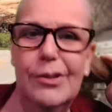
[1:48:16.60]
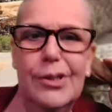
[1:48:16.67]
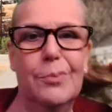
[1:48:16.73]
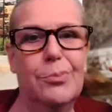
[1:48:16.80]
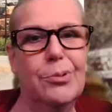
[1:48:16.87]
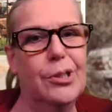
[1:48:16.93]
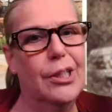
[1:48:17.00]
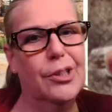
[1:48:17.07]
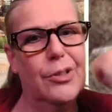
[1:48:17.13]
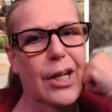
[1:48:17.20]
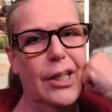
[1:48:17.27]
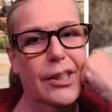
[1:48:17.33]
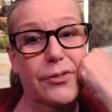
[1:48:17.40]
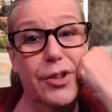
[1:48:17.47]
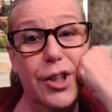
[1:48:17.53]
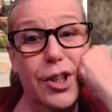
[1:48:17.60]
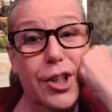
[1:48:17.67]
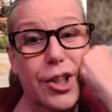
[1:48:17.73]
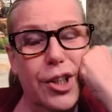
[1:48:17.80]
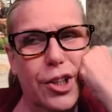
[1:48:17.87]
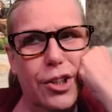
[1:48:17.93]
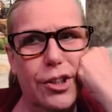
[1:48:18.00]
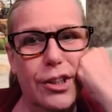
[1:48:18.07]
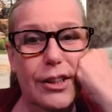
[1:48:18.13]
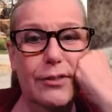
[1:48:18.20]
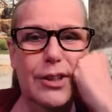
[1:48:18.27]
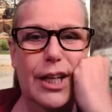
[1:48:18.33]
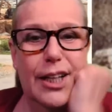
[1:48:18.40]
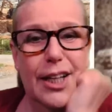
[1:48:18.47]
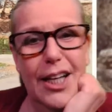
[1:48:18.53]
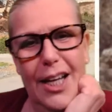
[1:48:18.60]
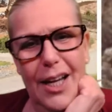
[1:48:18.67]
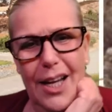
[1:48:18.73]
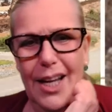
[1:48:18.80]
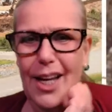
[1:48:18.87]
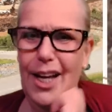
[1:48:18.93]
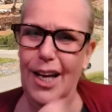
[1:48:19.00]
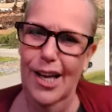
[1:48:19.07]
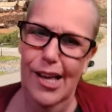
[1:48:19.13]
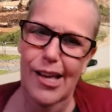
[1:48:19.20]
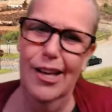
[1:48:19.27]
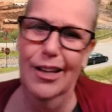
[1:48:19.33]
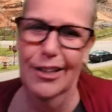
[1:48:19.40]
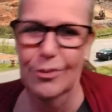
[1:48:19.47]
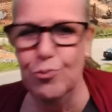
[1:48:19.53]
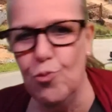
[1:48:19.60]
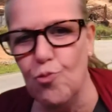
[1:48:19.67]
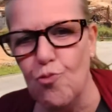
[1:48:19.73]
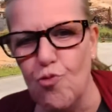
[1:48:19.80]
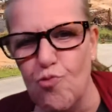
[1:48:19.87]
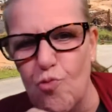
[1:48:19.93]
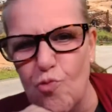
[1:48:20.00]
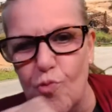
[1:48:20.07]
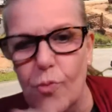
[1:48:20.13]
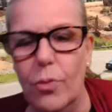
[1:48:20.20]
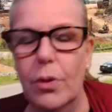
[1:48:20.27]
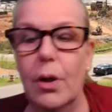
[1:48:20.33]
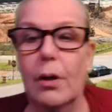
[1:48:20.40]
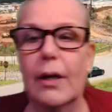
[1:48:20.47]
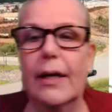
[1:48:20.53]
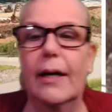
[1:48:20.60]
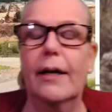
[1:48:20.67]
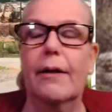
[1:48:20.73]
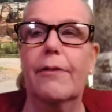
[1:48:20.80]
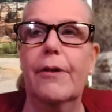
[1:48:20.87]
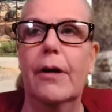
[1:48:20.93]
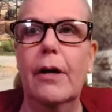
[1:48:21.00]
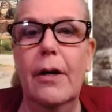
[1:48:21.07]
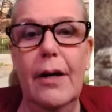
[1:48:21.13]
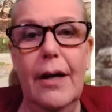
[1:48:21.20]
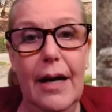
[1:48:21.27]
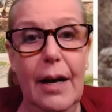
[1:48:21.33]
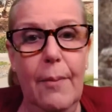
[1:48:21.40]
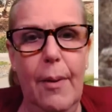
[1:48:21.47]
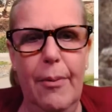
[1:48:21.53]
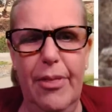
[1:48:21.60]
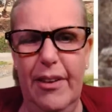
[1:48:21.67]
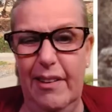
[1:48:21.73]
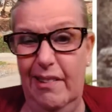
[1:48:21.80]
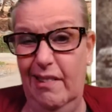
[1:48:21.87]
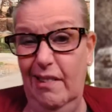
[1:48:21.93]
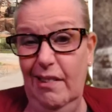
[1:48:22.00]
an attractive young girl. And he was like, hey, you know, that kind of thing. And I remember thinking,